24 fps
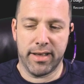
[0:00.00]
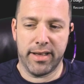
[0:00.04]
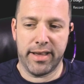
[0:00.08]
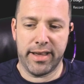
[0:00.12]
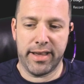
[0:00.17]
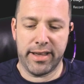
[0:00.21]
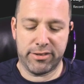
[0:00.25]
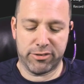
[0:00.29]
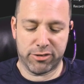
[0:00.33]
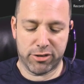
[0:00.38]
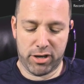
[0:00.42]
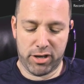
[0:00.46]

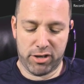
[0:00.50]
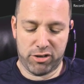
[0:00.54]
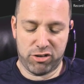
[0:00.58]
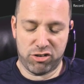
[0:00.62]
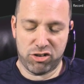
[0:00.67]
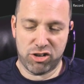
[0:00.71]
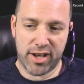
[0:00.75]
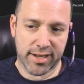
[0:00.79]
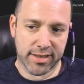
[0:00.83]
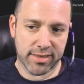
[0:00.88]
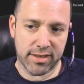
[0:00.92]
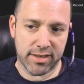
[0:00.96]
It's going to
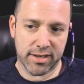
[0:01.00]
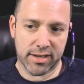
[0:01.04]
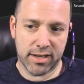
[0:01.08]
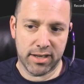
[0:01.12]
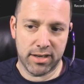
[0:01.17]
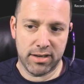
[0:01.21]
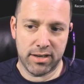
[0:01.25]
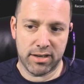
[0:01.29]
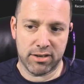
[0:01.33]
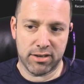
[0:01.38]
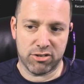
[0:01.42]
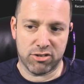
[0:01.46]
check the
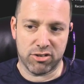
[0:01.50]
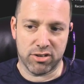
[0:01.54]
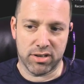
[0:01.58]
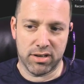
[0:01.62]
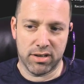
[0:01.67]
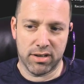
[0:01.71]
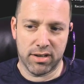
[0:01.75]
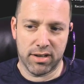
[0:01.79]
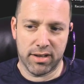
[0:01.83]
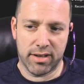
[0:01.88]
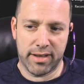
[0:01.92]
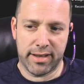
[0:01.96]
condition,
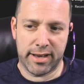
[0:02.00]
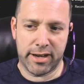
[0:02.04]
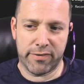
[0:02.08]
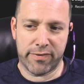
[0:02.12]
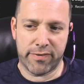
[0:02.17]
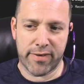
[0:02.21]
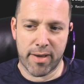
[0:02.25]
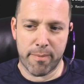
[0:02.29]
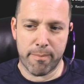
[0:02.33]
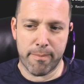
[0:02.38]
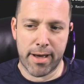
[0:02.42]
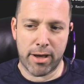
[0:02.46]
and if I
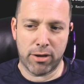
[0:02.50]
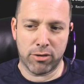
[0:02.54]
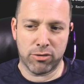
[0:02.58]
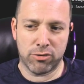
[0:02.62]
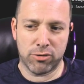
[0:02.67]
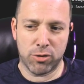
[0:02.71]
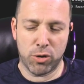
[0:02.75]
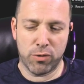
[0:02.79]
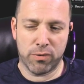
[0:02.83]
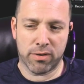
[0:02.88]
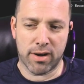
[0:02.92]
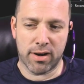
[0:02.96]
mouse
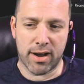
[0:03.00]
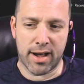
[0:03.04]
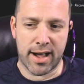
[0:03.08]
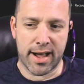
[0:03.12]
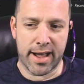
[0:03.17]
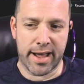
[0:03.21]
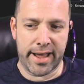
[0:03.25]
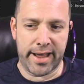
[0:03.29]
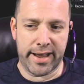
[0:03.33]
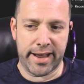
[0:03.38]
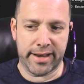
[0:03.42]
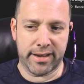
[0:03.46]
over
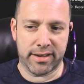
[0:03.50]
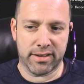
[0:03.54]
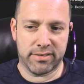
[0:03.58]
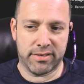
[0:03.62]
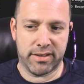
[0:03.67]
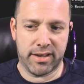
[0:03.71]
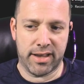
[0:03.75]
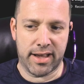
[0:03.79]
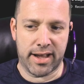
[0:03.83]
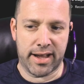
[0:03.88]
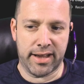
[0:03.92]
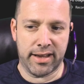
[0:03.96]
I can
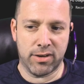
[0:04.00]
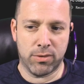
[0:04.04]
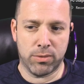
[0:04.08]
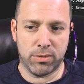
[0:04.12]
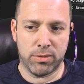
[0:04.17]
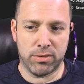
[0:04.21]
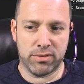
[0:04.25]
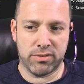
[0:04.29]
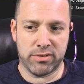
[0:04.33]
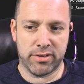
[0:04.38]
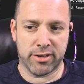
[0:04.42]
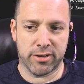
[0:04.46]
see I
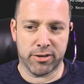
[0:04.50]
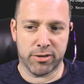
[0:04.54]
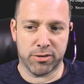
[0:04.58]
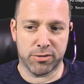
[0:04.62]
equals 0.